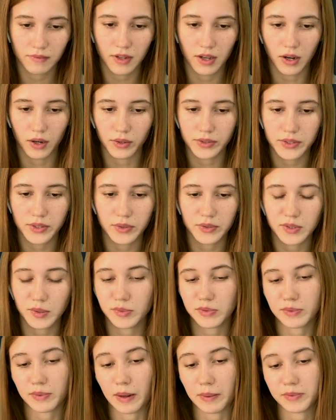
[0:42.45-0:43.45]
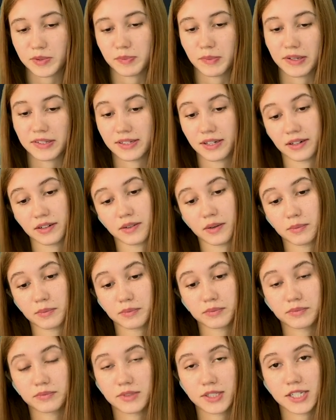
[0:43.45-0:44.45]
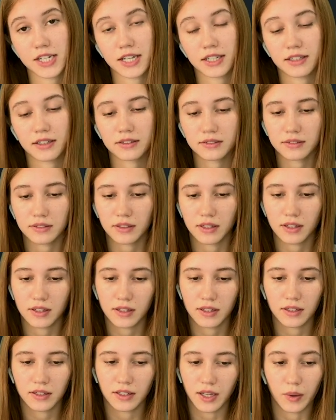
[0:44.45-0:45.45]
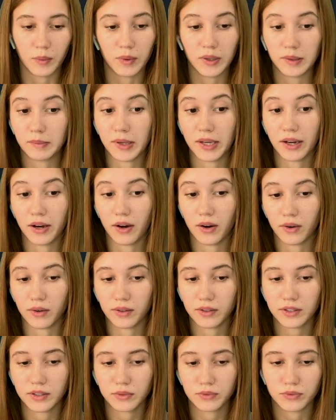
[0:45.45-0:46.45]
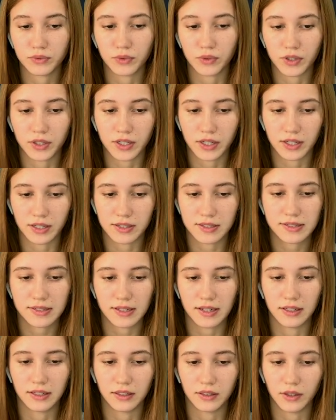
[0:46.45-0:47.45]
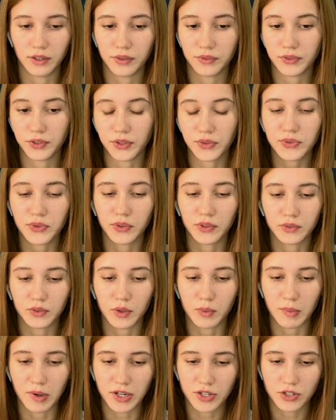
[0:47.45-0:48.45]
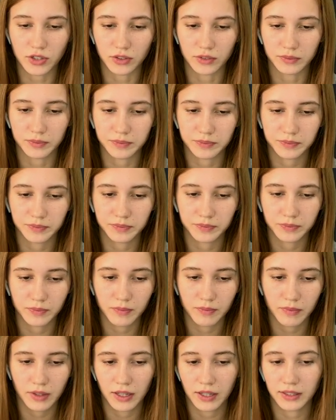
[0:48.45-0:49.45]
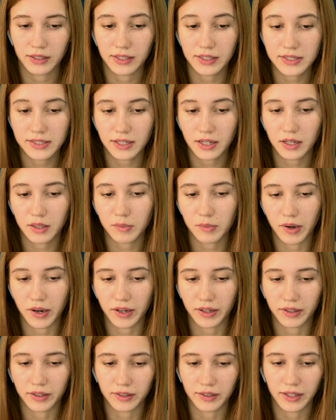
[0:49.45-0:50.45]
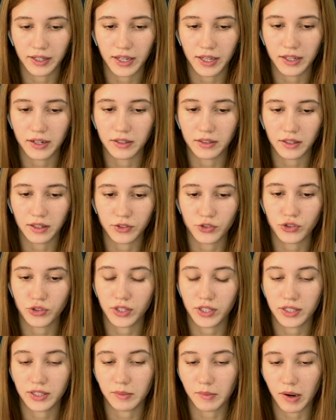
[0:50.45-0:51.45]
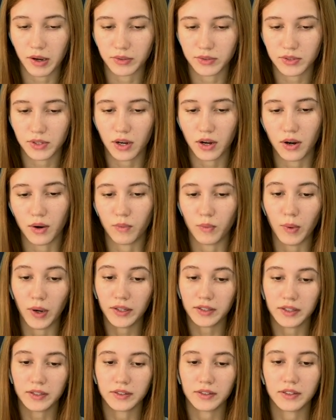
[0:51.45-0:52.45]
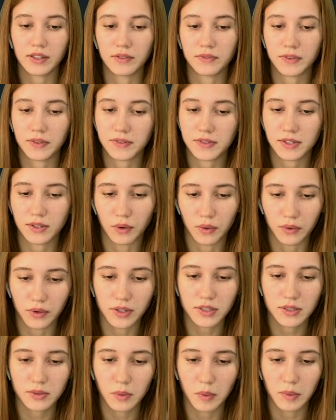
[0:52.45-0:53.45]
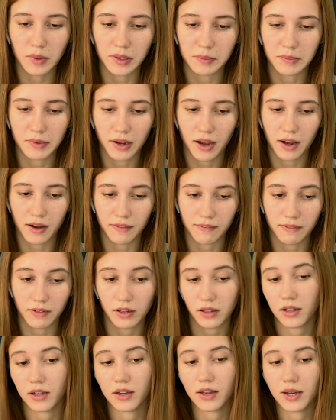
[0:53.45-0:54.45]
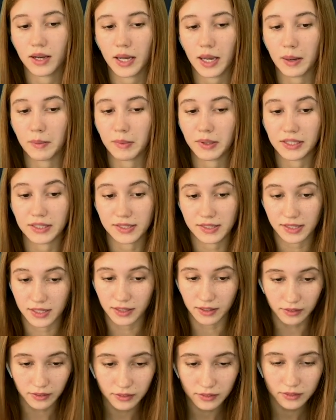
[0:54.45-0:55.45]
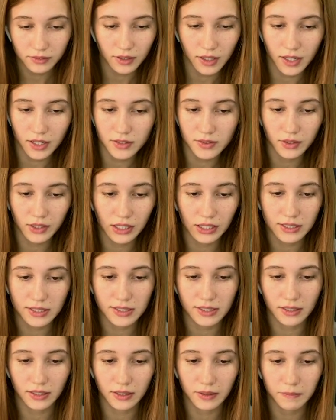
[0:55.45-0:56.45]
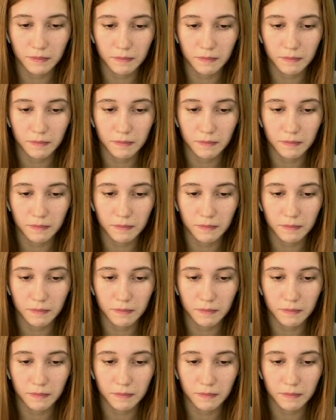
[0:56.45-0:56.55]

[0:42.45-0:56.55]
Also subscribe to my Telegram channel. There will be all the forecasts and a lot of useful information. Let's start by allocating a trading amount of $150. We'll have a minute deal, as you can see.